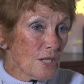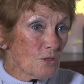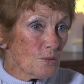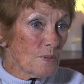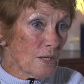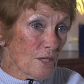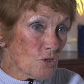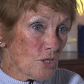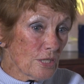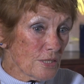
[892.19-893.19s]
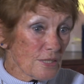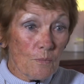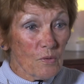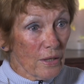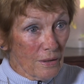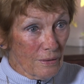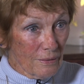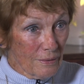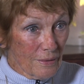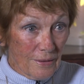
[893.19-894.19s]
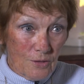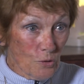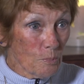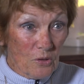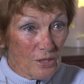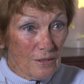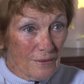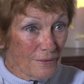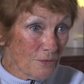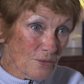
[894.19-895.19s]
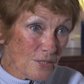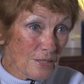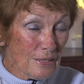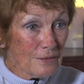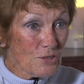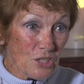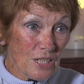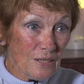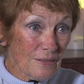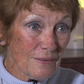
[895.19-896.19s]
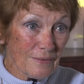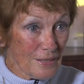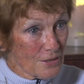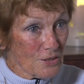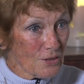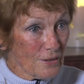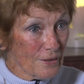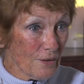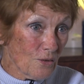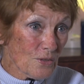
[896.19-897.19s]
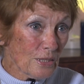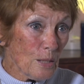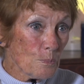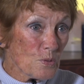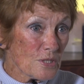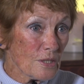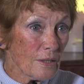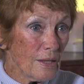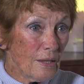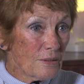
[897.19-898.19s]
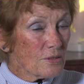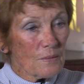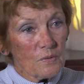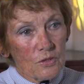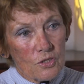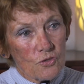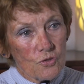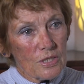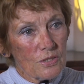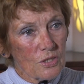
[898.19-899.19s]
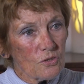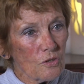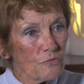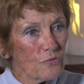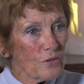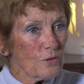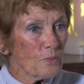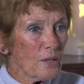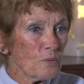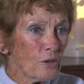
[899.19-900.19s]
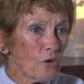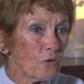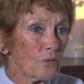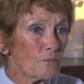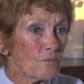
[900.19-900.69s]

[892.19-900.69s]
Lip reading: say to me, actually, somewhere in your body there is a little gene that's holding leprosy. Something just triggers it off and away we go.